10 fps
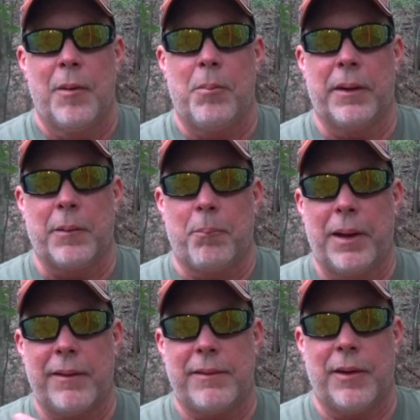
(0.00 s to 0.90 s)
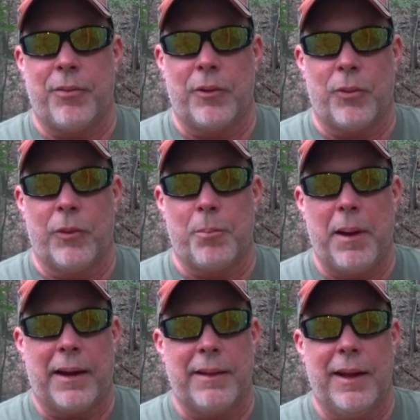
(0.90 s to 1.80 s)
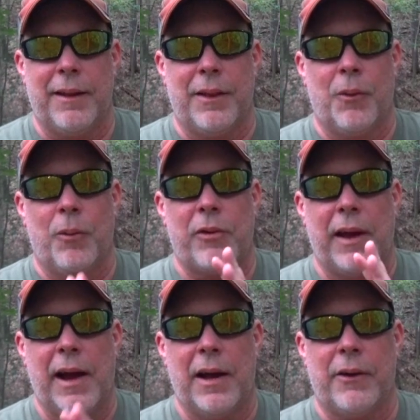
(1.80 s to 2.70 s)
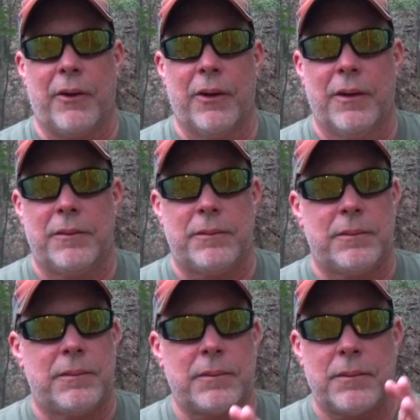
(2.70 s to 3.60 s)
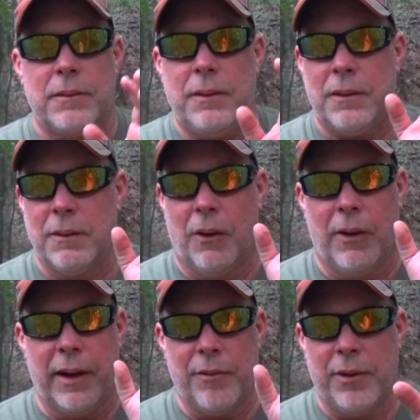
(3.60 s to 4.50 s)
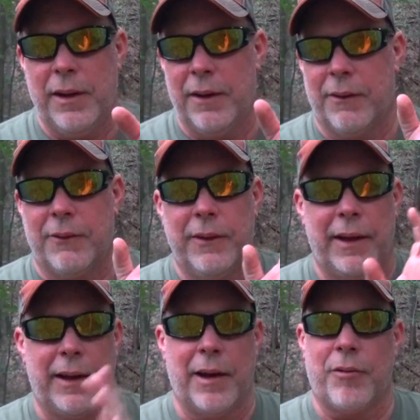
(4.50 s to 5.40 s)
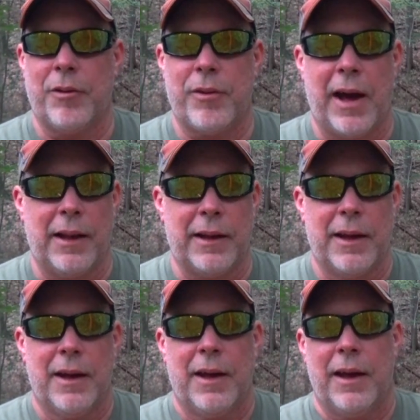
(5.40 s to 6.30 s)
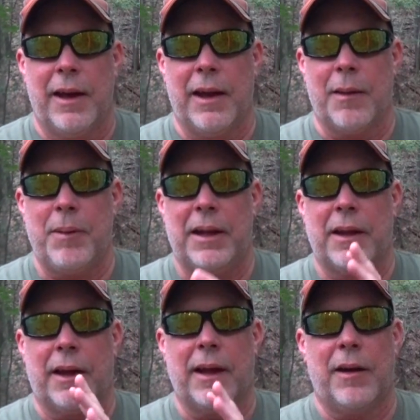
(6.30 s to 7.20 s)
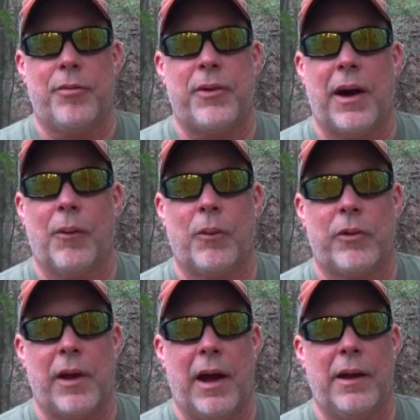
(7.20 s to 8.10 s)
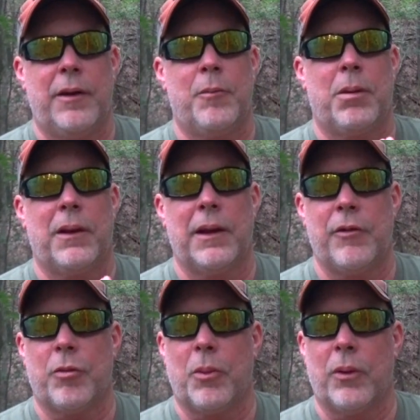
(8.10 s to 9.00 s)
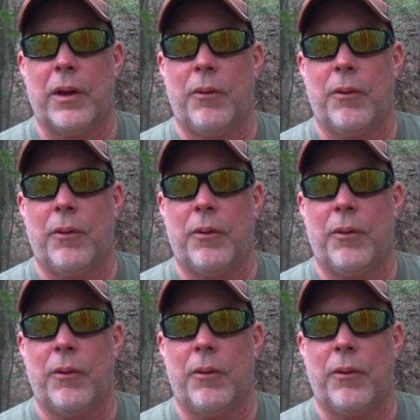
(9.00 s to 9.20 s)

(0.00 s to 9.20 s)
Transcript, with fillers: But the biggest difference was back then, there was a hunter on every hill in every valley. And I mean, the gunfire was unbelievable.